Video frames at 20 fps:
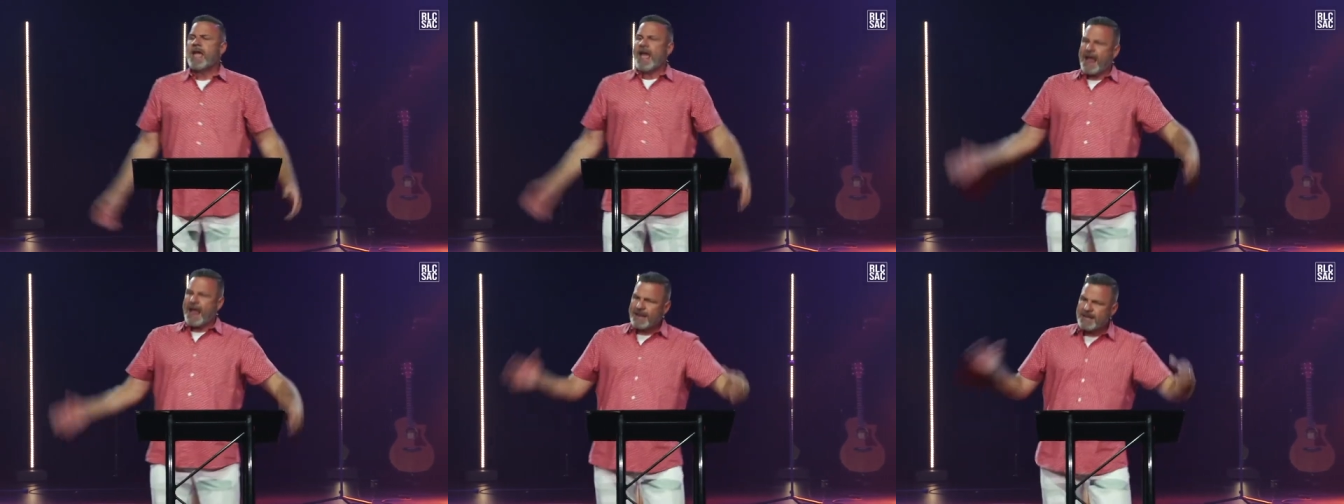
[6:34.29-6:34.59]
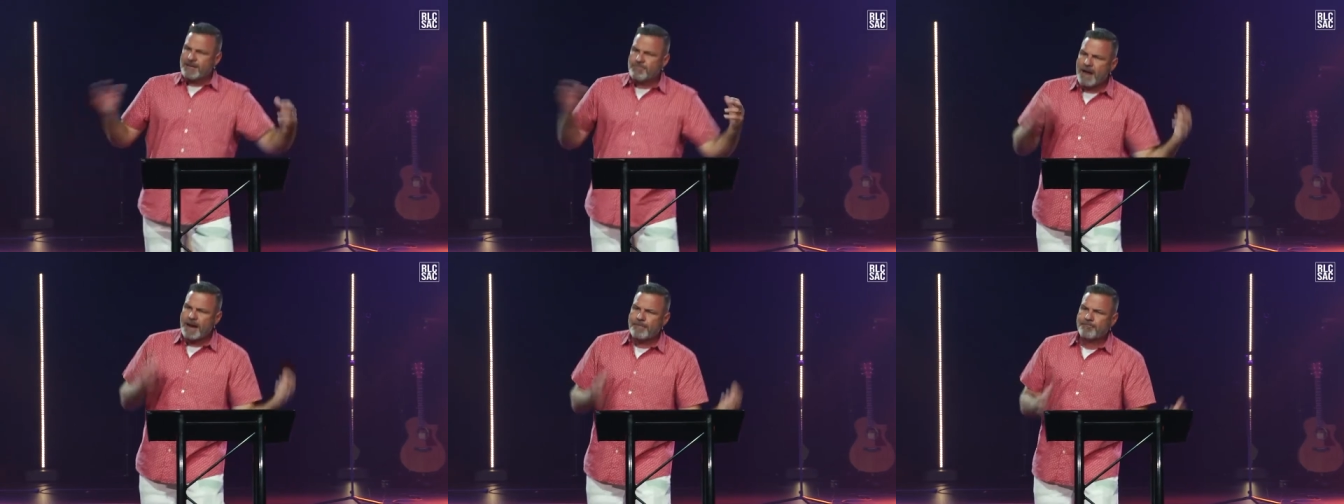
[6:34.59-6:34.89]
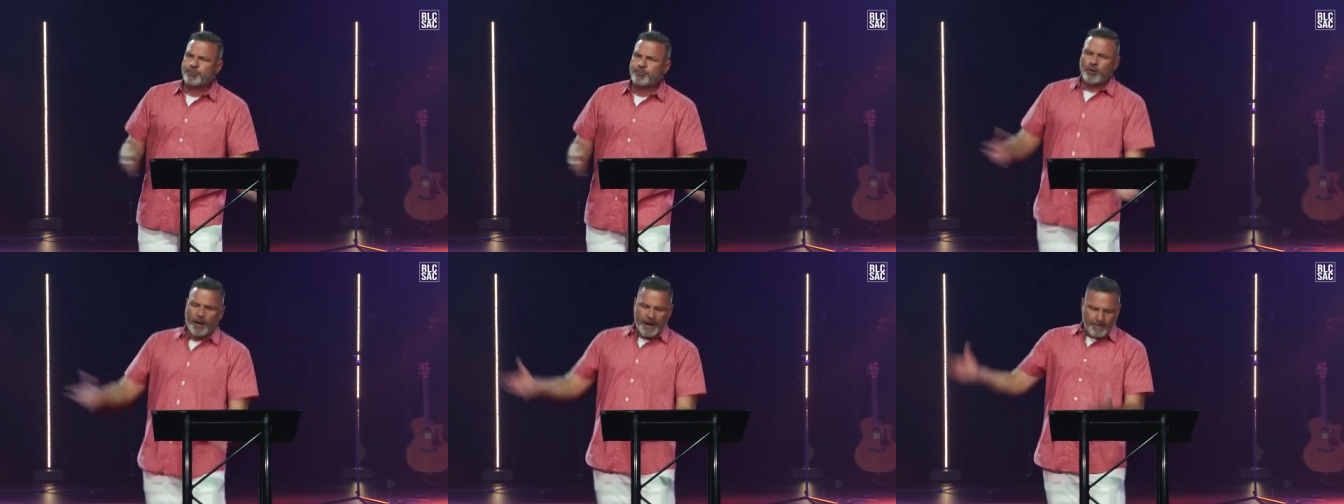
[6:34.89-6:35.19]
and in my
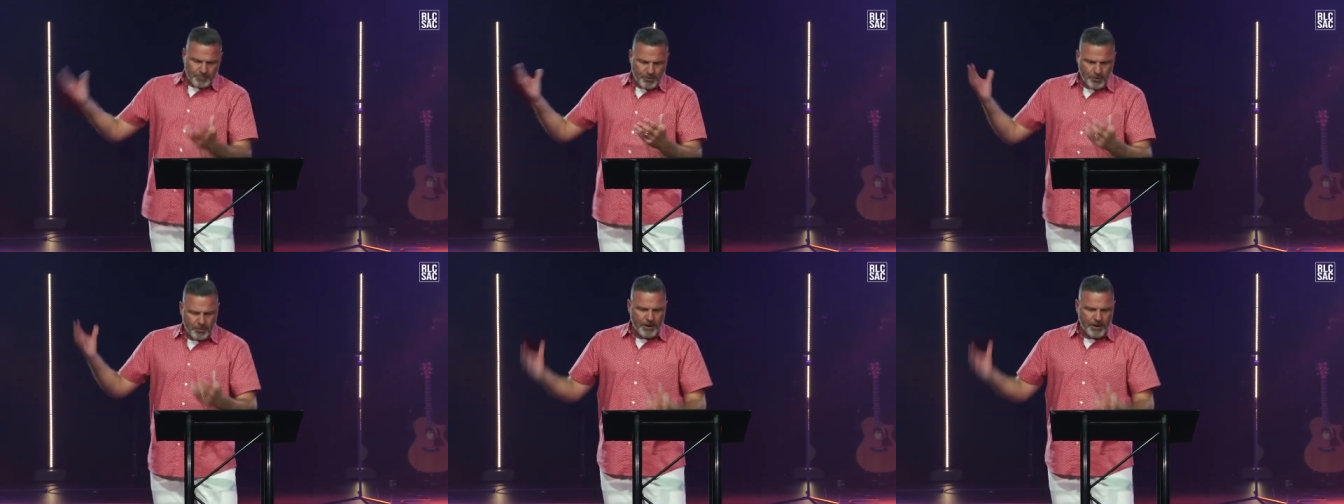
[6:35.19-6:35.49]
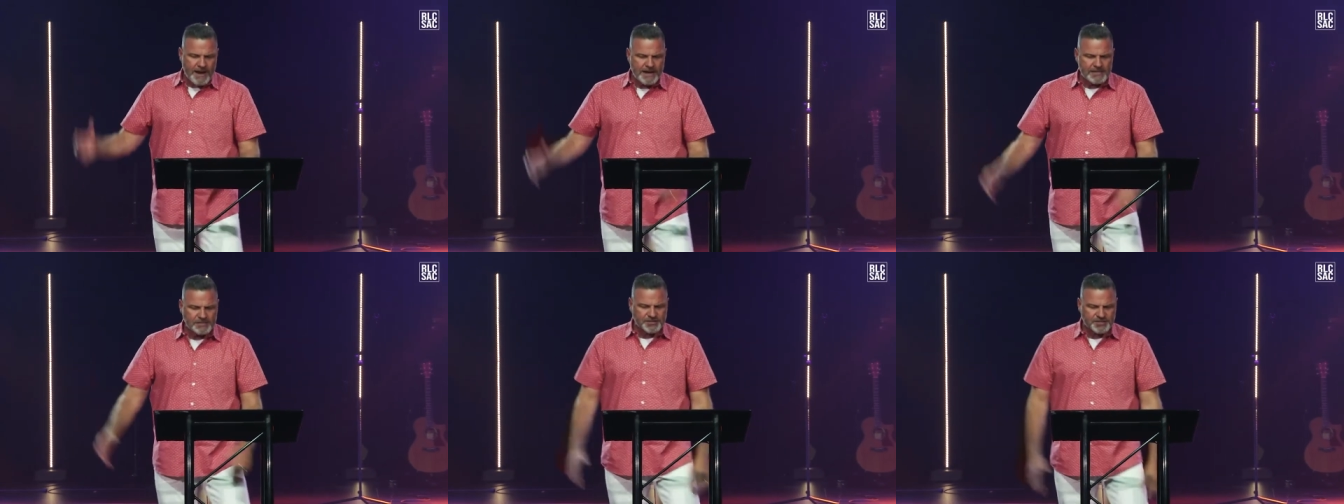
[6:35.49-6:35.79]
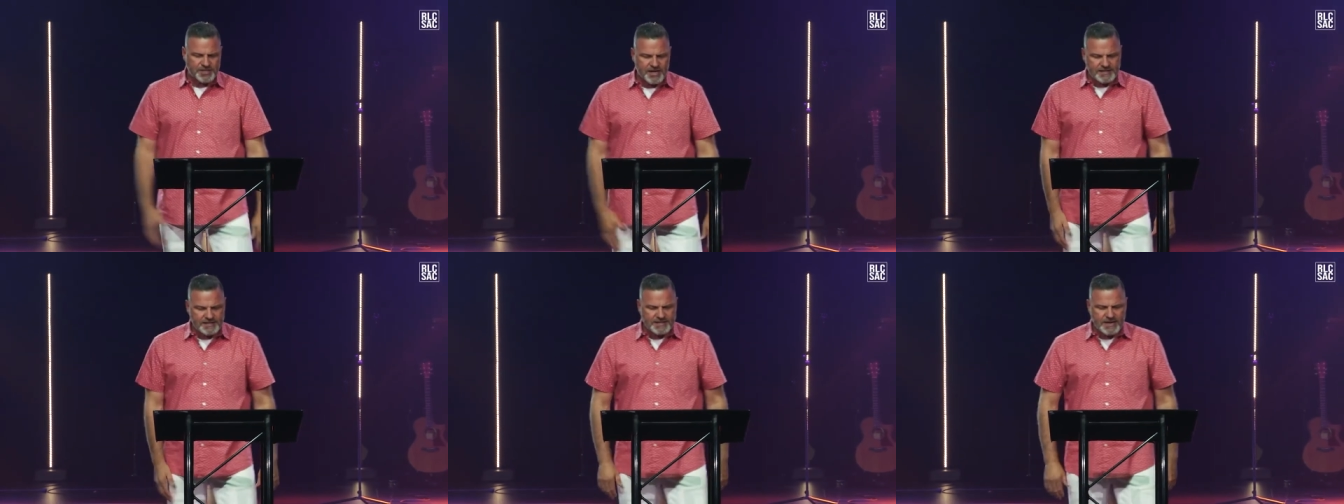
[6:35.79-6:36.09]

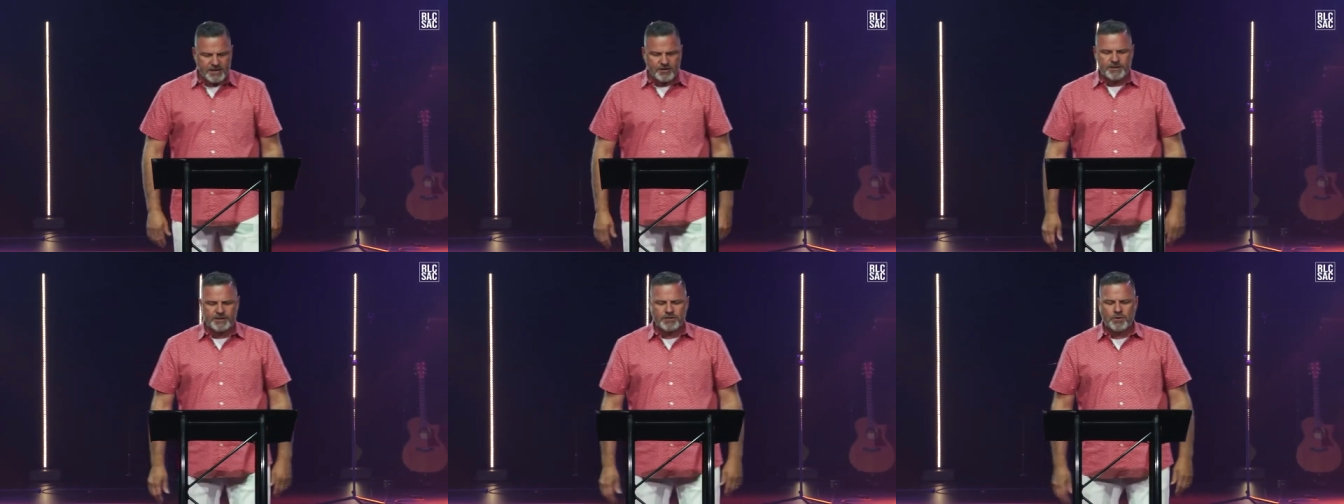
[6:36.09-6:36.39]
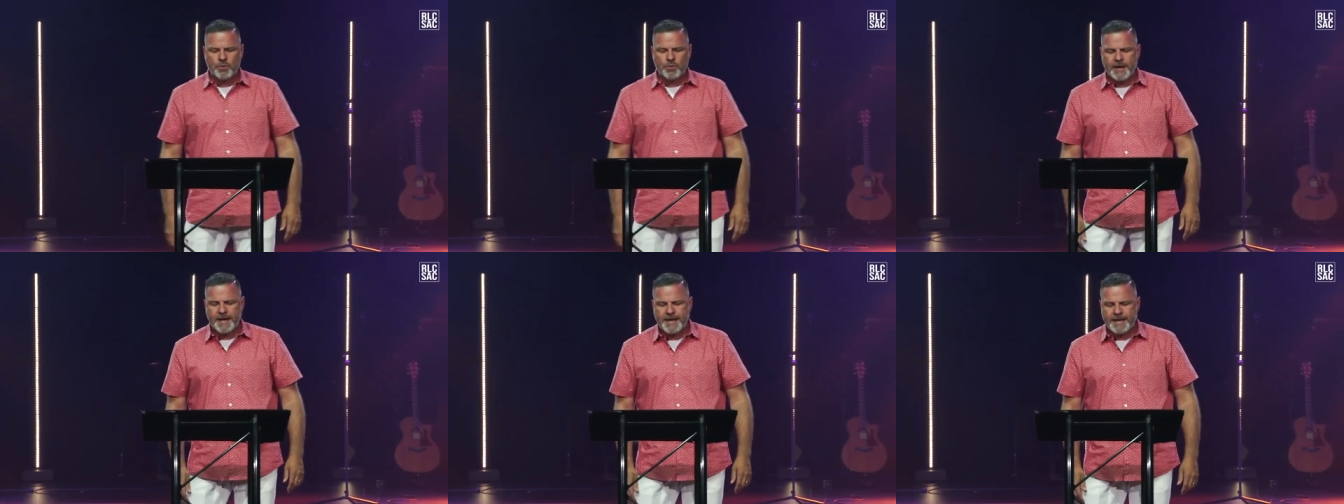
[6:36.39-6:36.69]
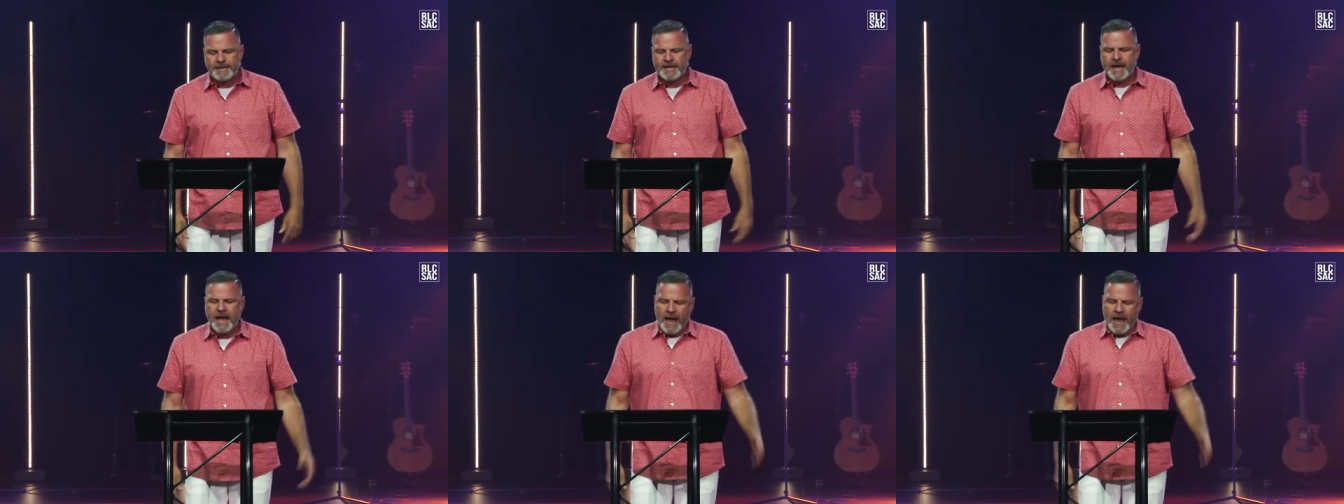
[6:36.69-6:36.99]
preparation during the
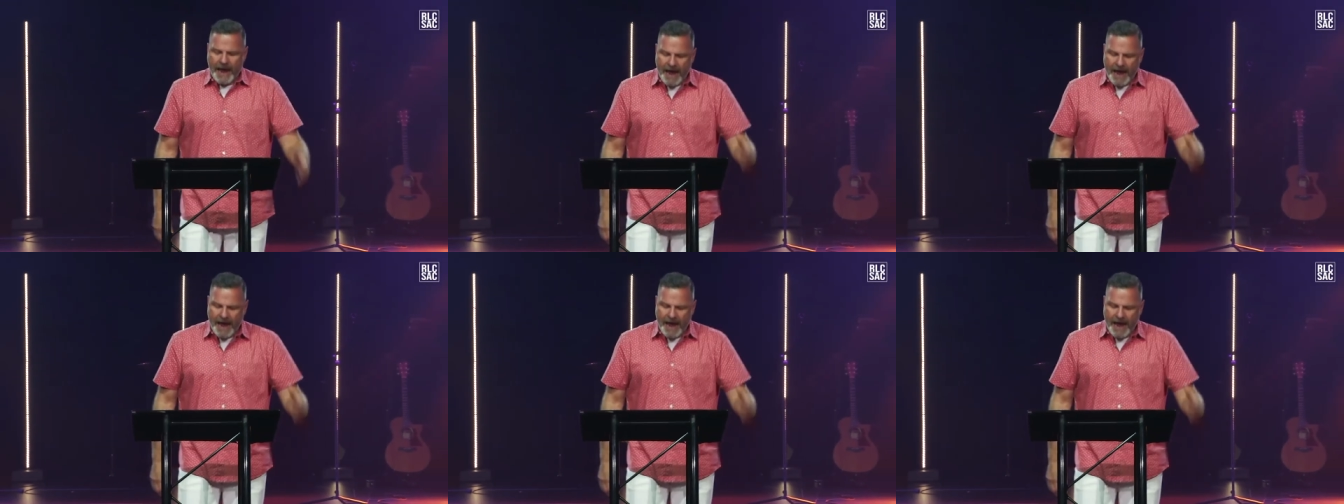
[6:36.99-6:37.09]
week,